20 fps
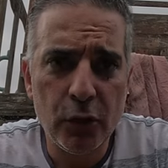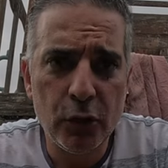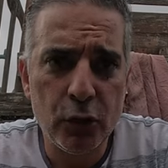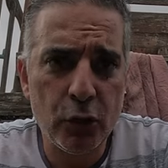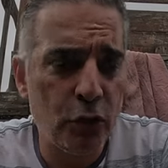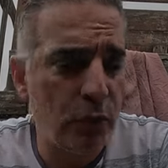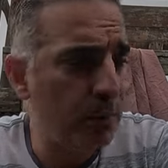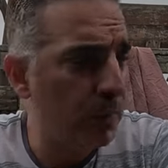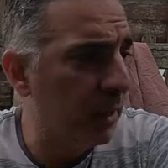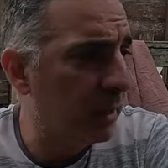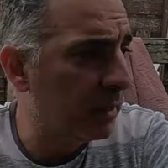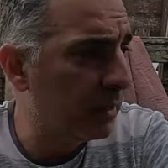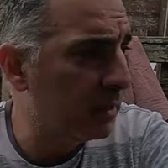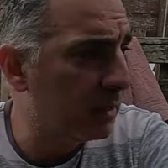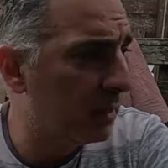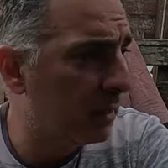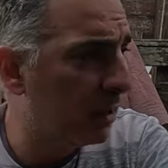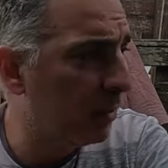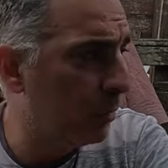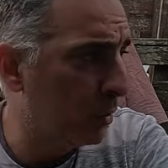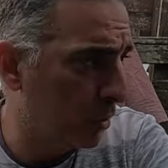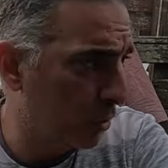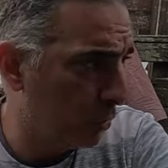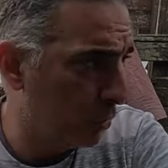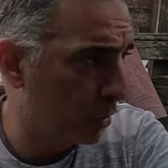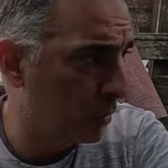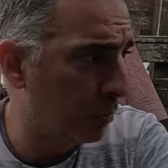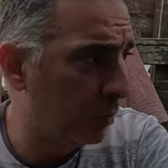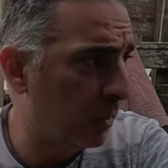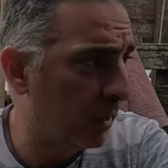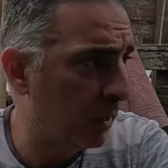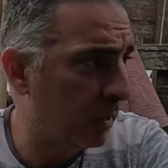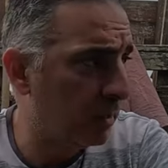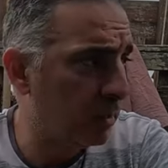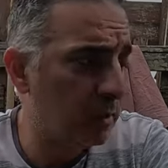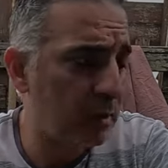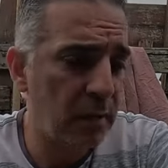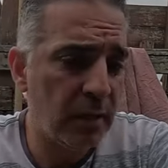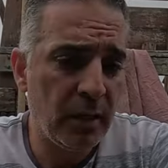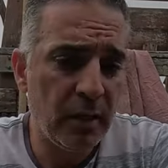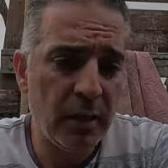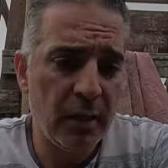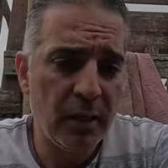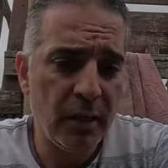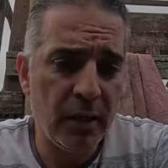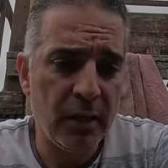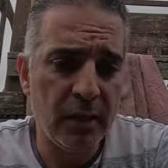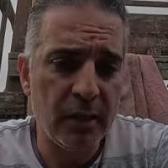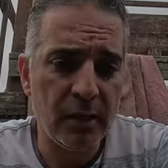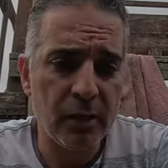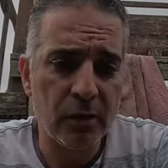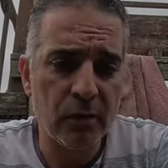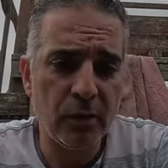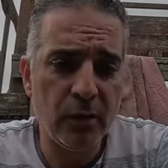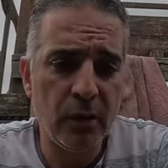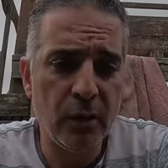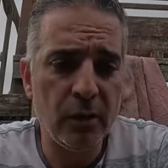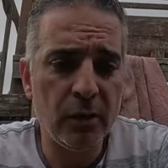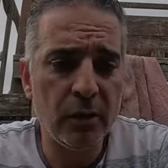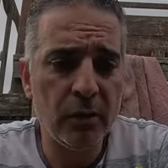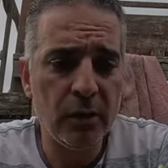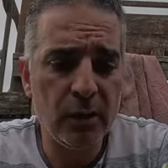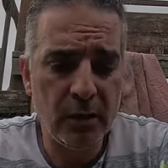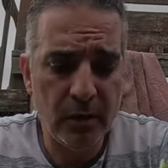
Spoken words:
2 punnets here, which I'll just plant in this row,